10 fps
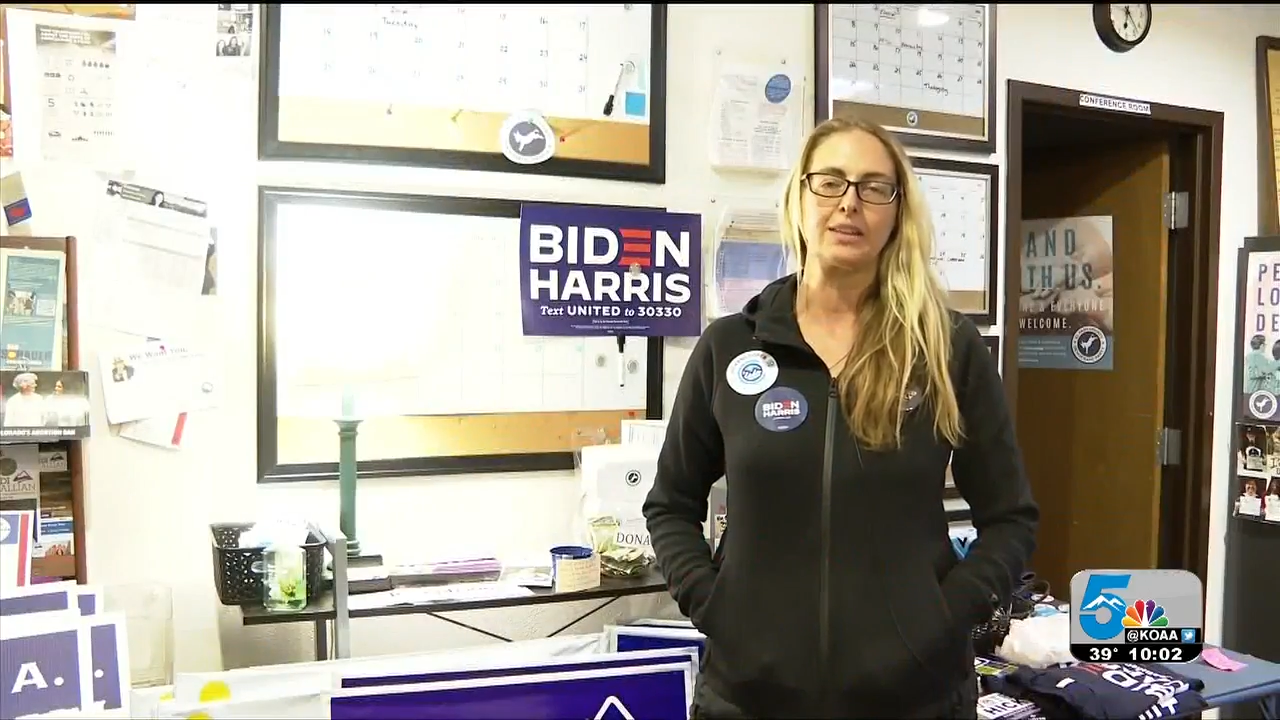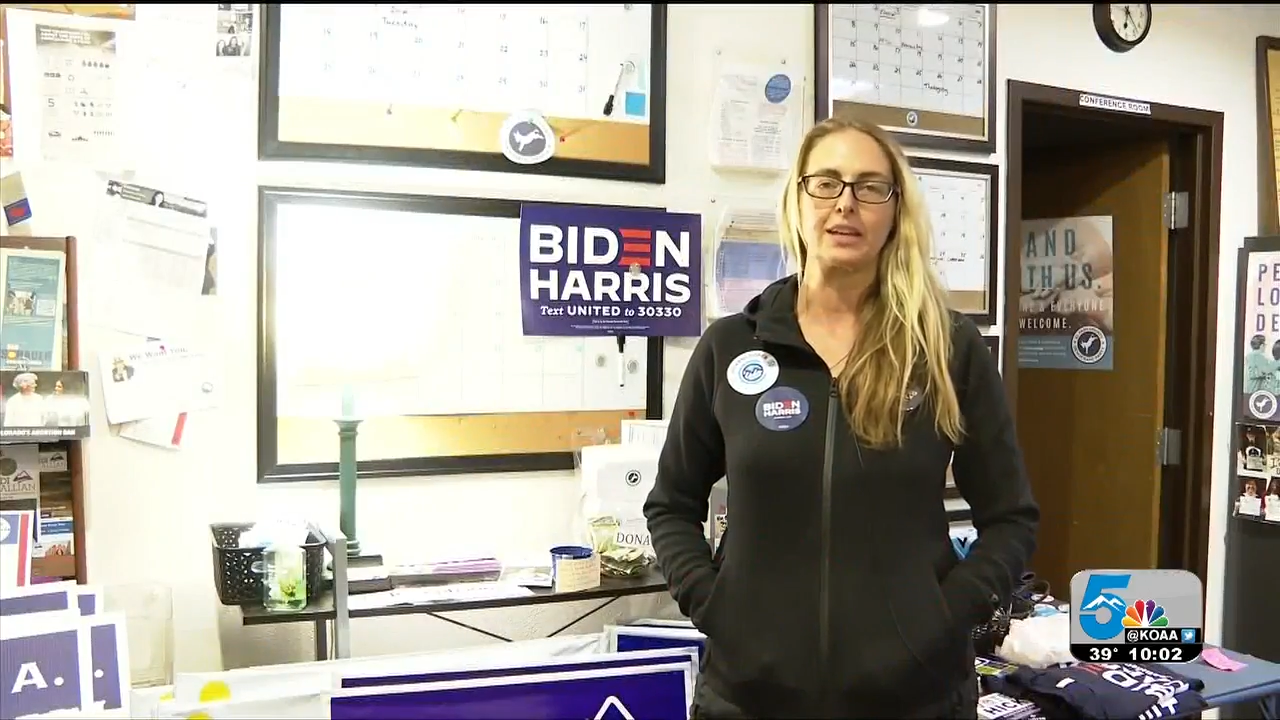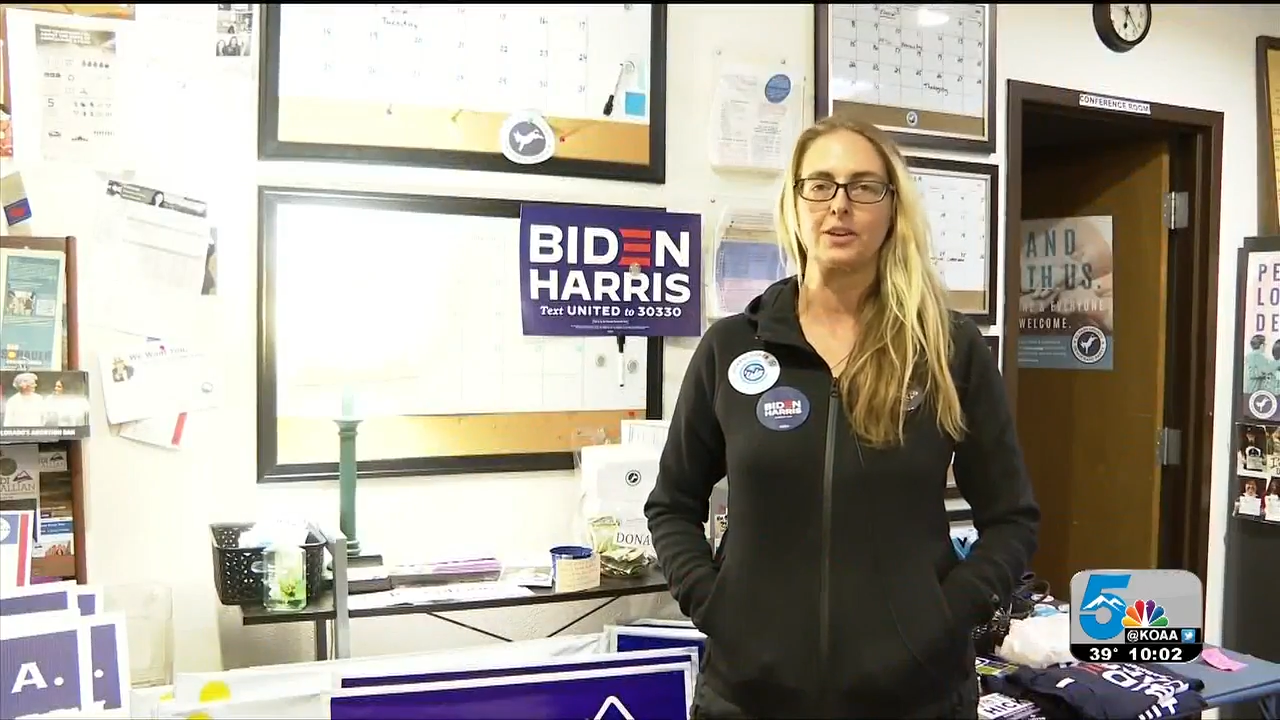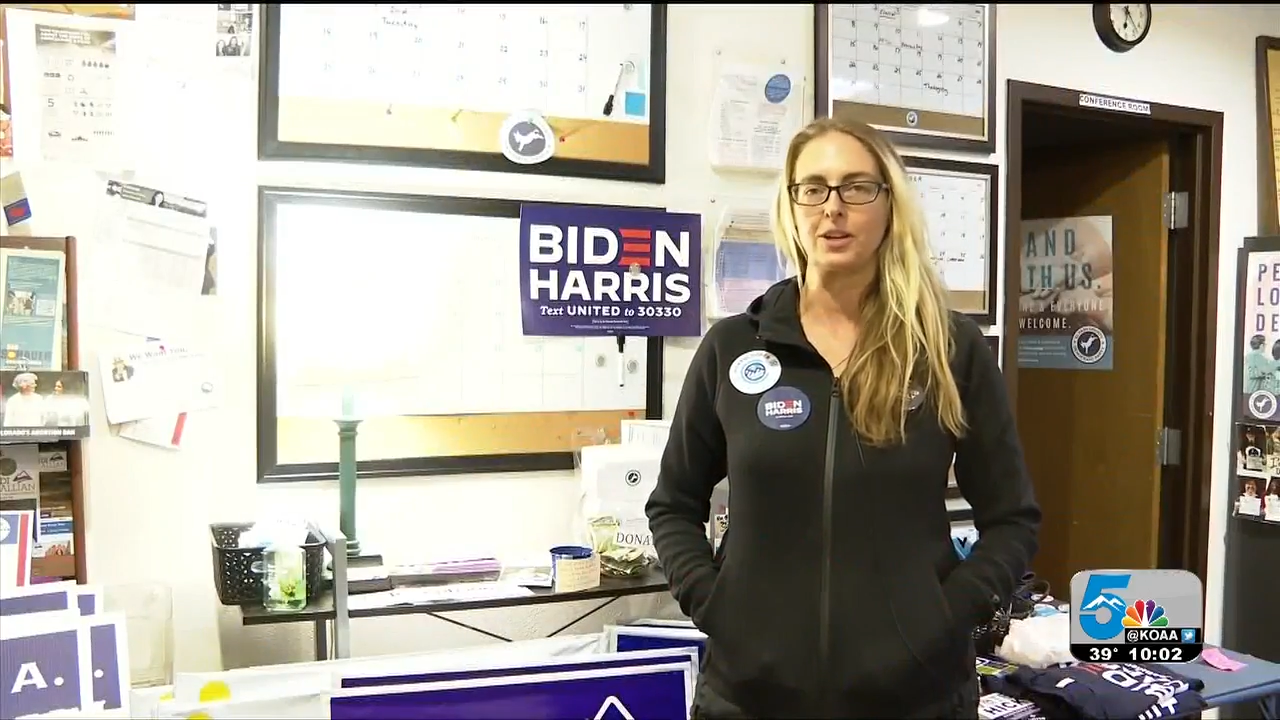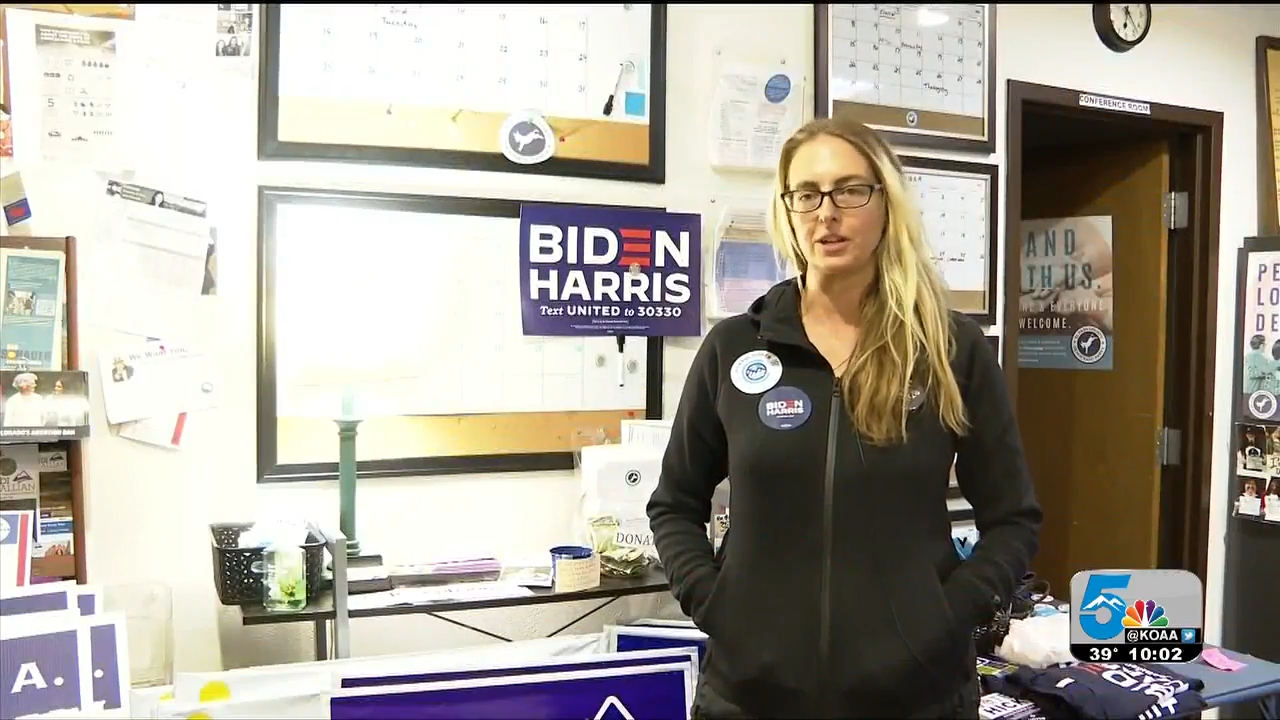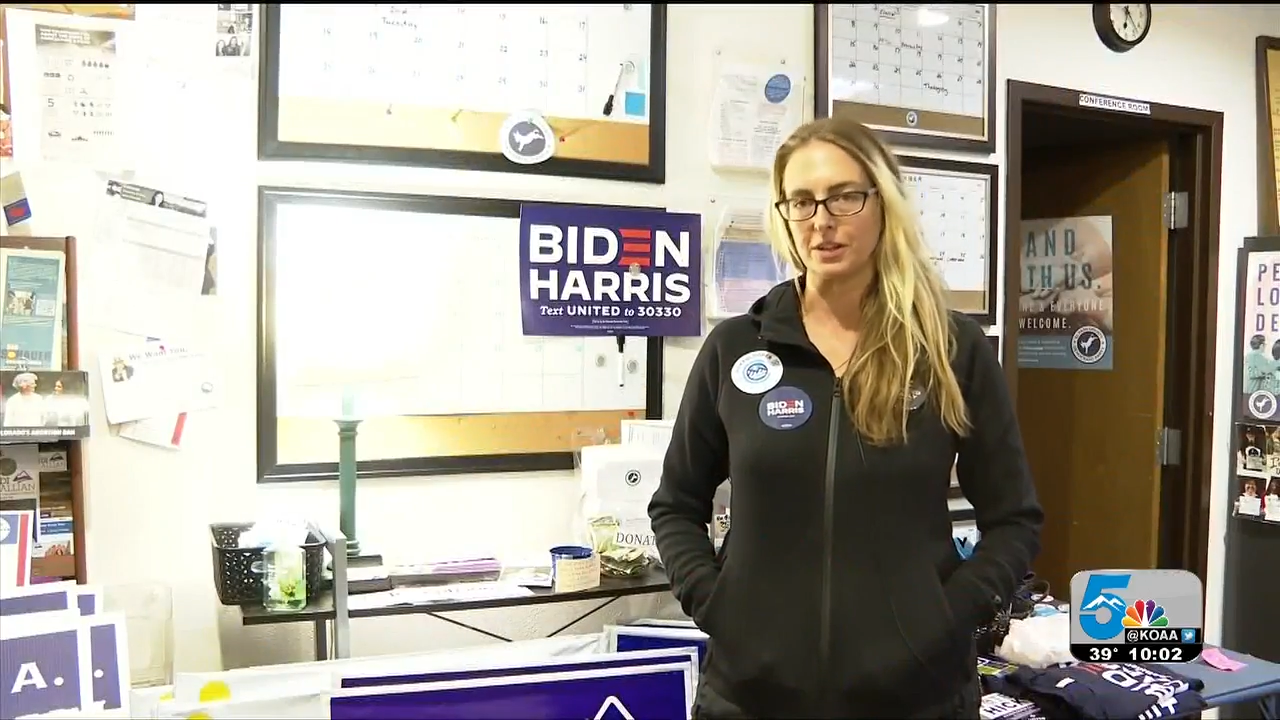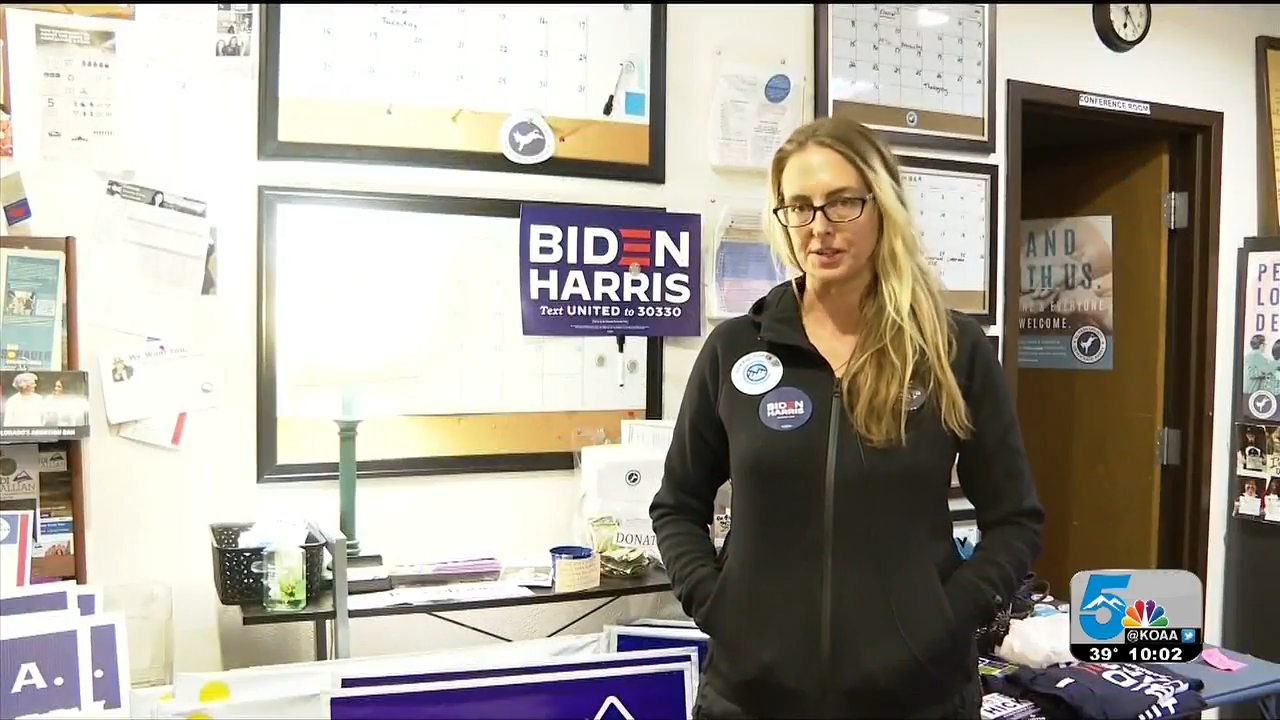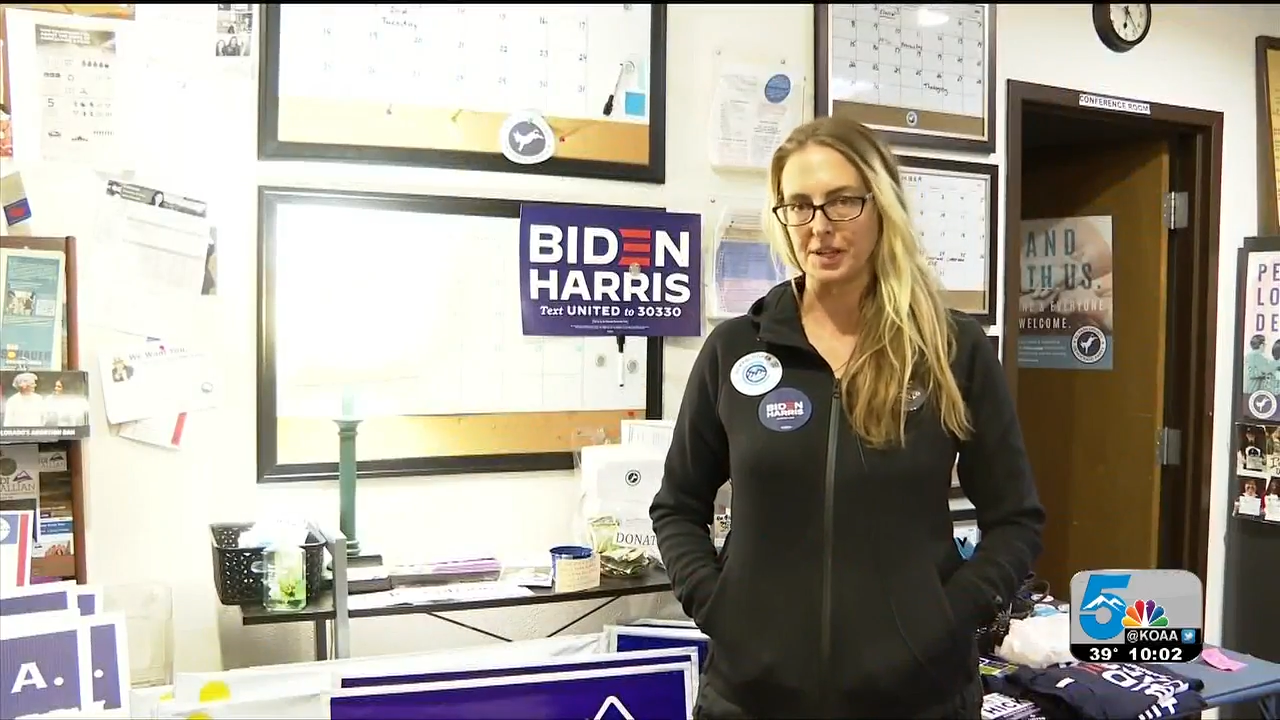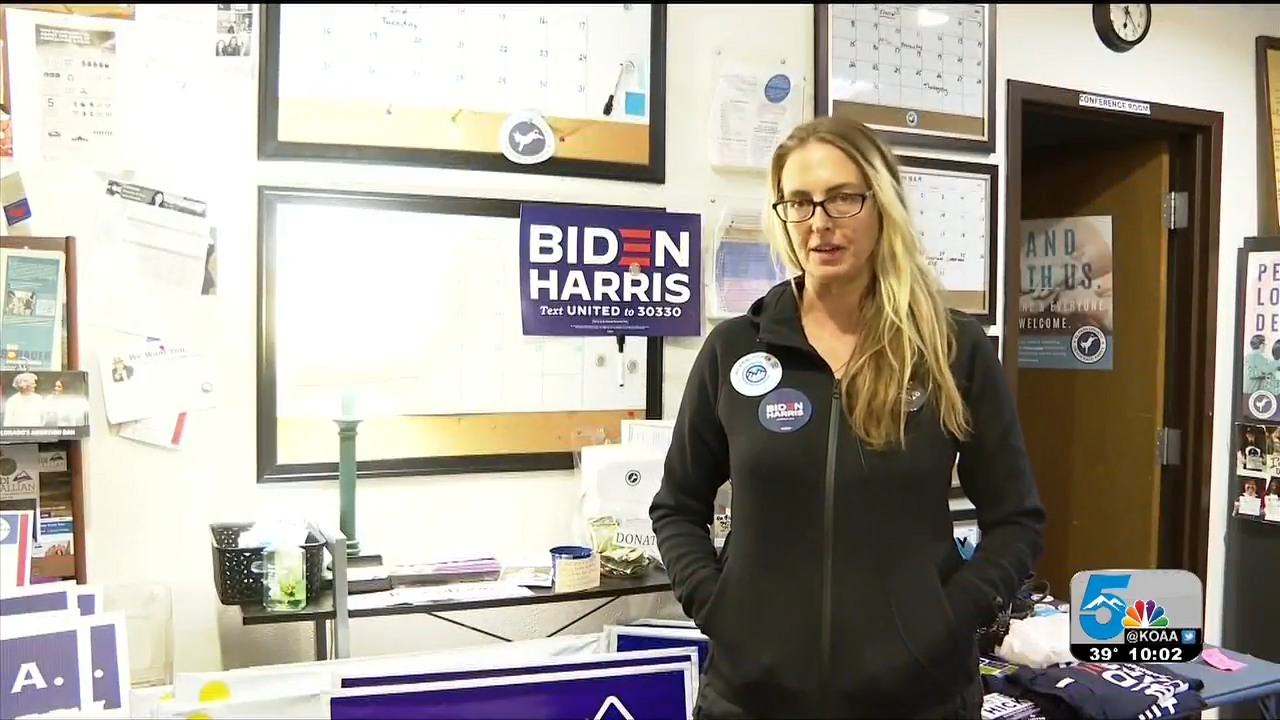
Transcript: and the County Clerk's